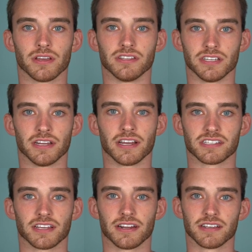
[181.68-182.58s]
and DNS
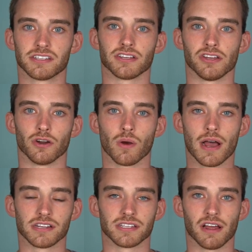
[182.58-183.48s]
settings, Eero
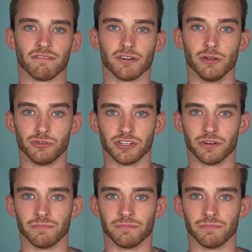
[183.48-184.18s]
has that for you too.